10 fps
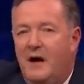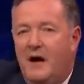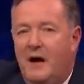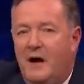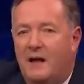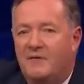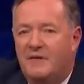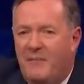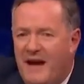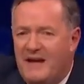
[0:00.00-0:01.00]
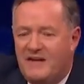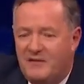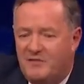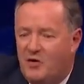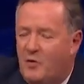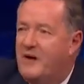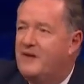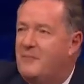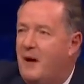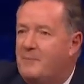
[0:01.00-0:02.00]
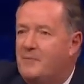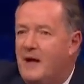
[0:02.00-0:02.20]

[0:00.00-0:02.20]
Uh, and I was amazed. He was taught by his mum,